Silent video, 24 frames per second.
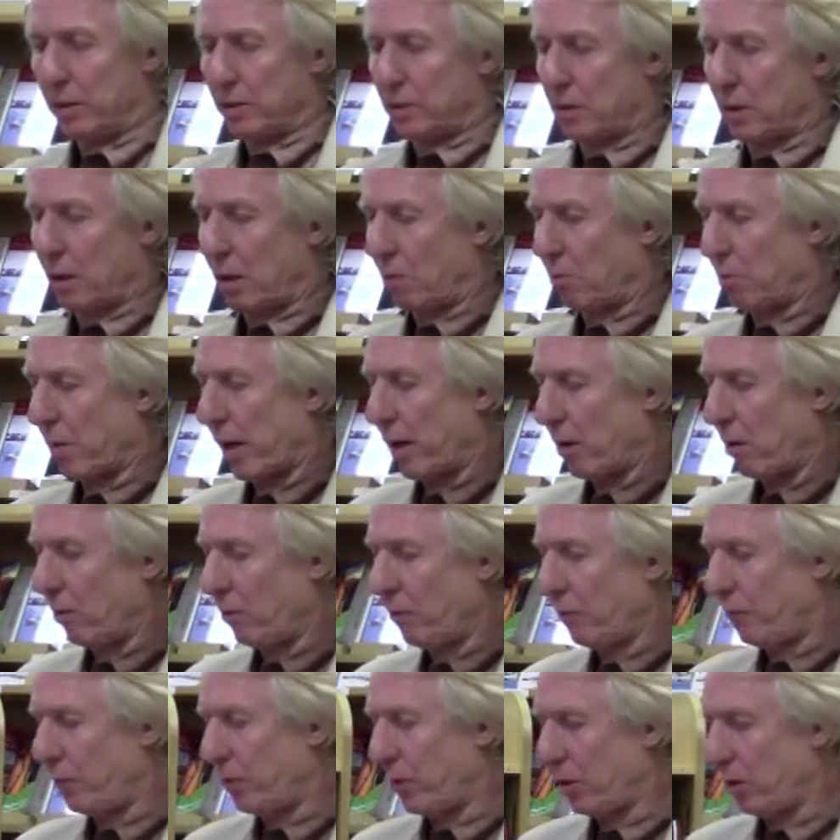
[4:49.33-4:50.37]
So my
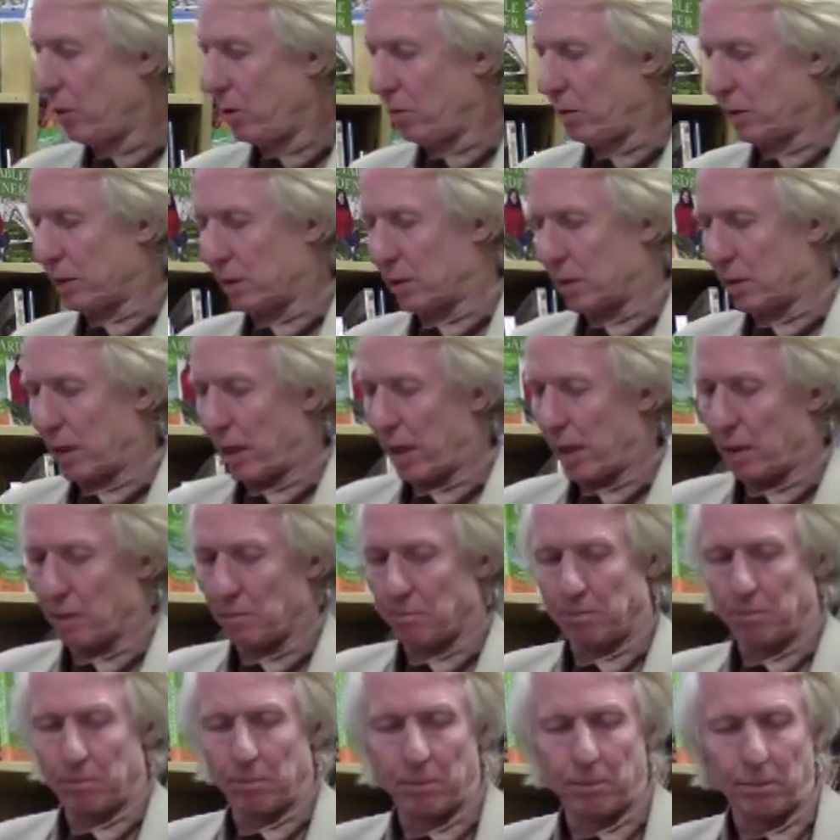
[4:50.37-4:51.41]
own view is
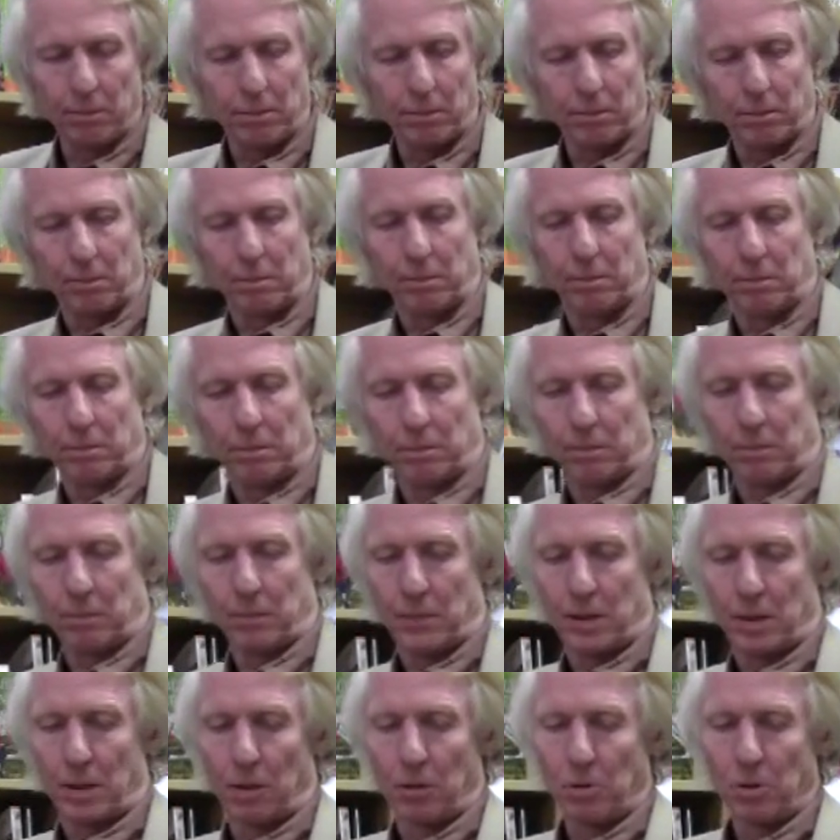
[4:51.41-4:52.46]
that
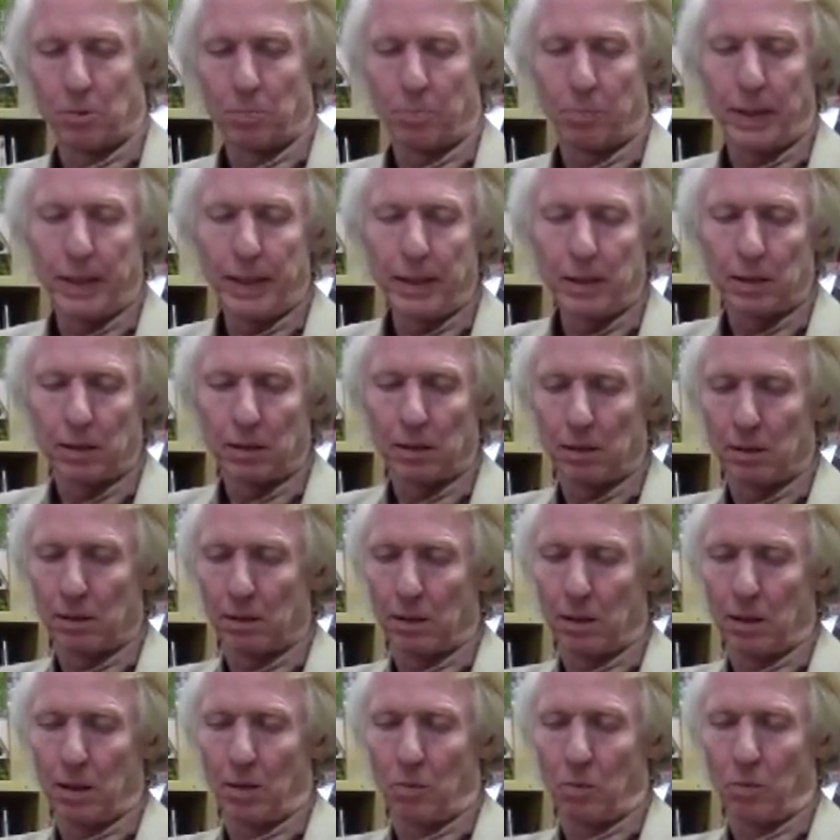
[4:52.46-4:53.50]
those pieces,
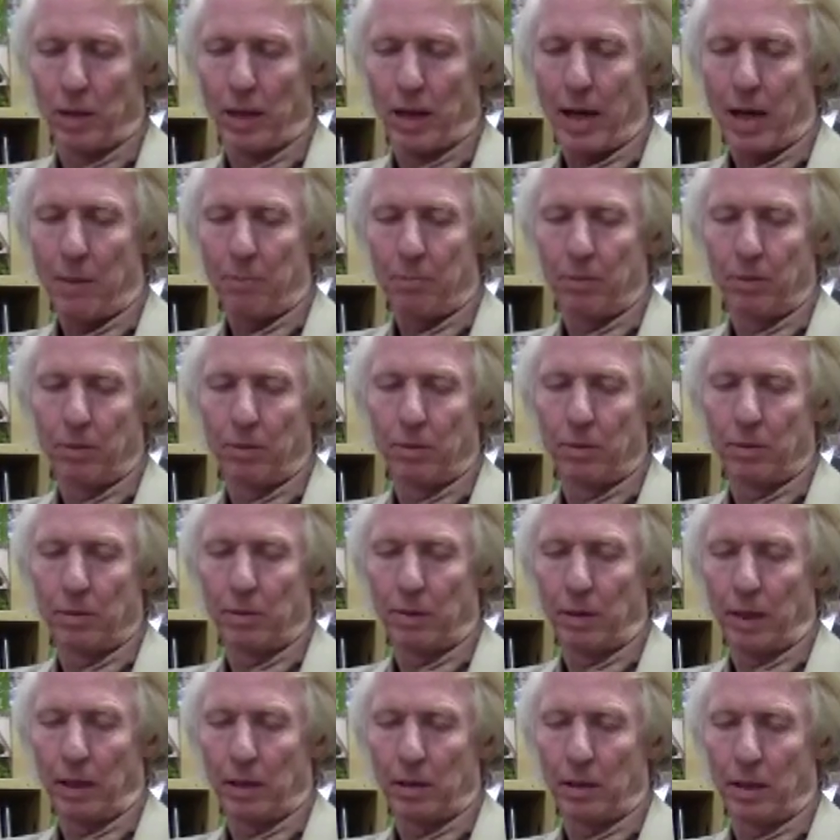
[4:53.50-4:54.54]
you know, what happened
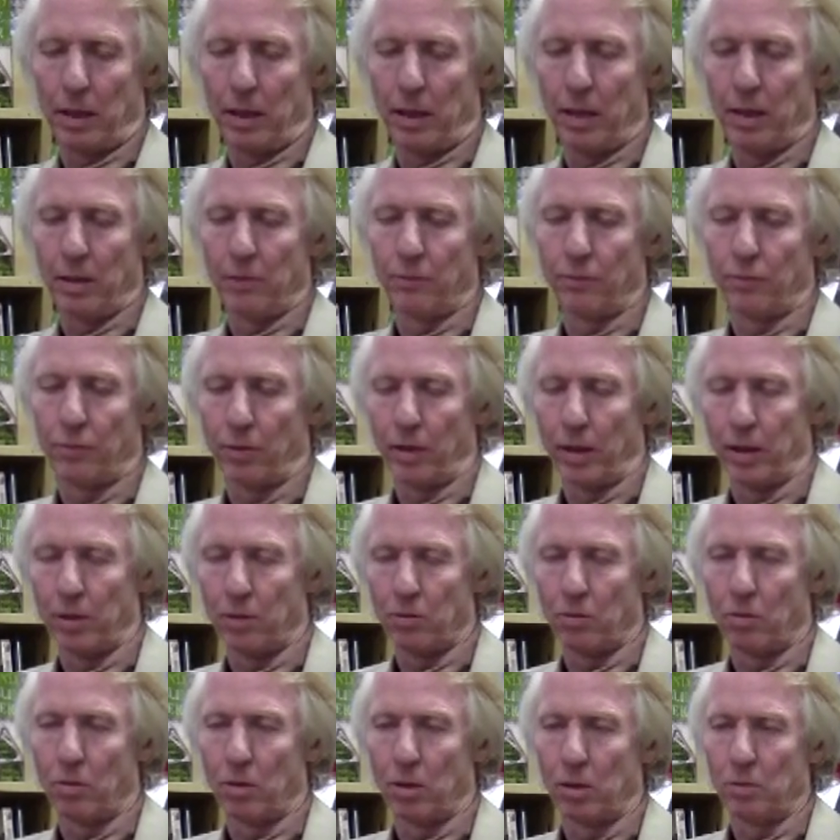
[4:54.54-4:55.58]
at the end for
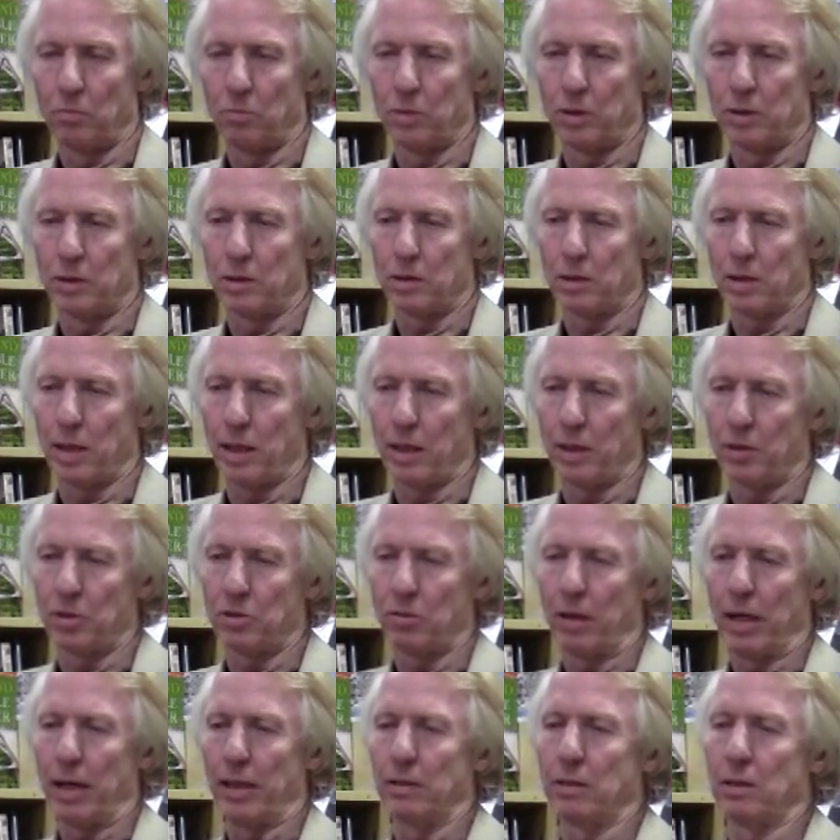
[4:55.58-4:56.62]
ACORN was that it
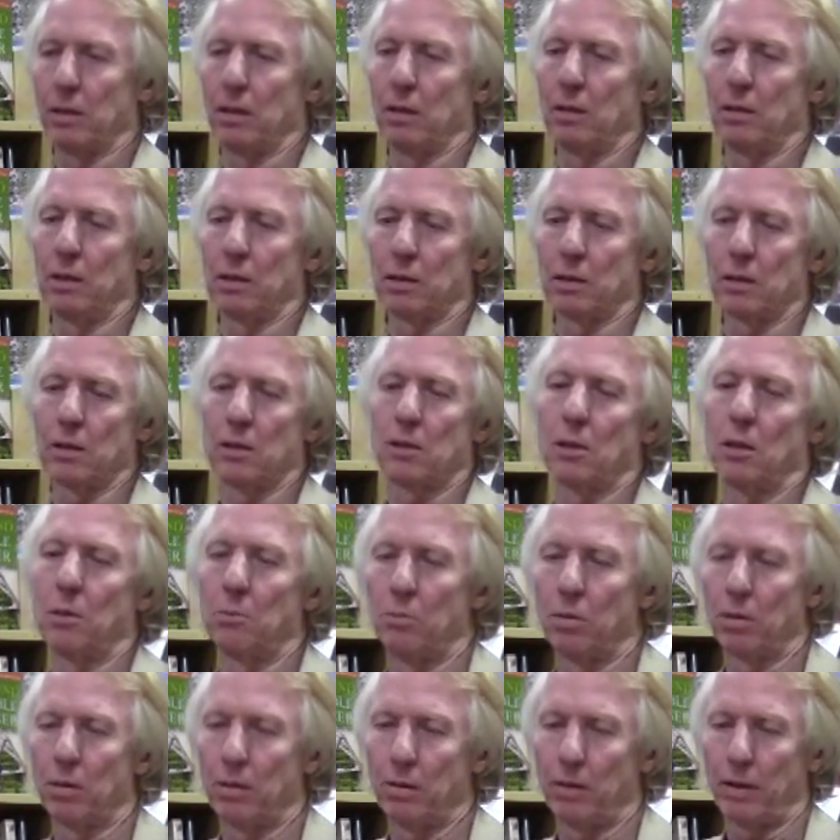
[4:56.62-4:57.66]
tried to
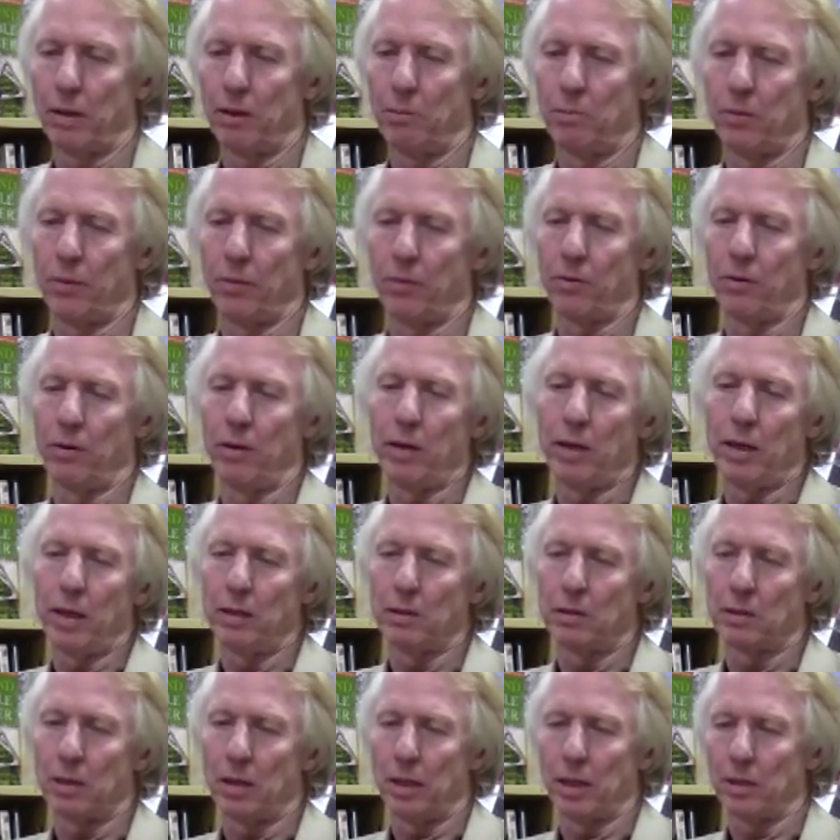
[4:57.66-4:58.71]
disassemble. There had been
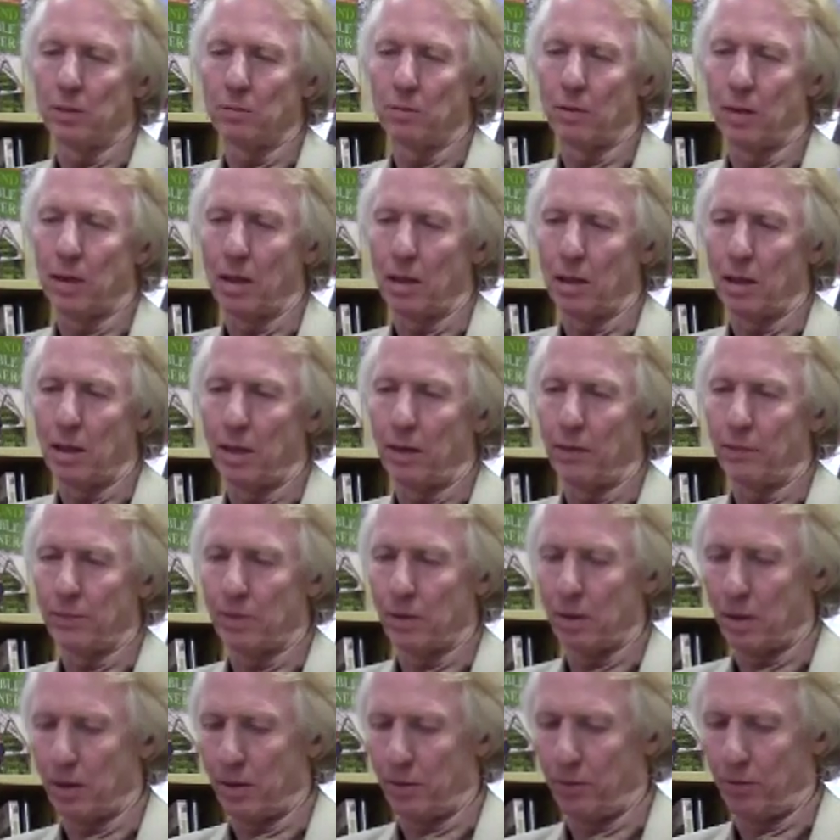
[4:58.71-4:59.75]
38 states when I
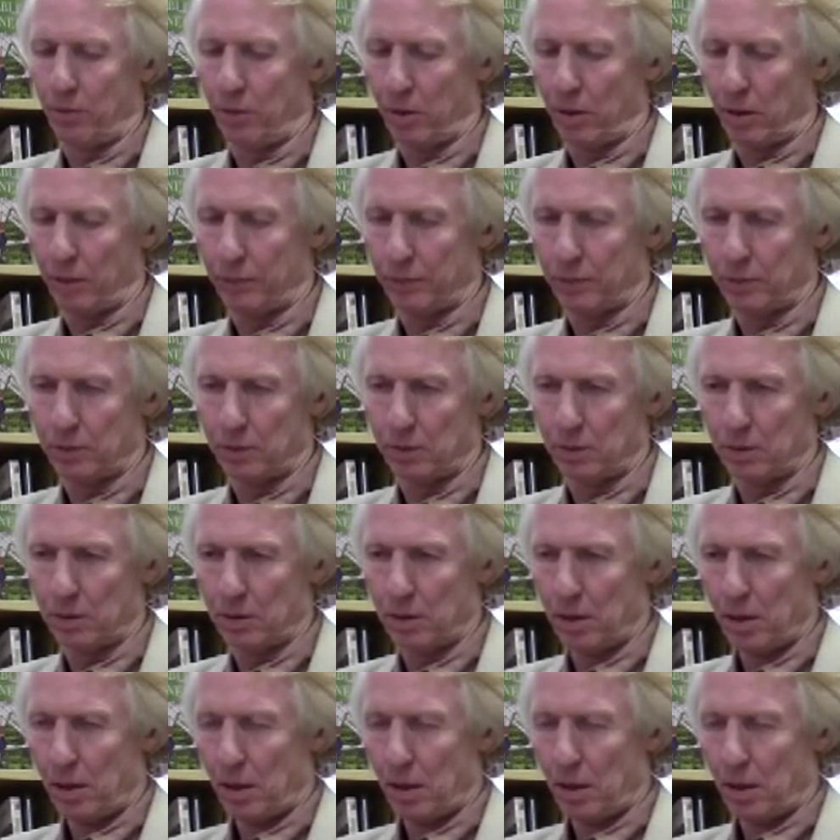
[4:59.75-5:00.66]
left and 100 offices.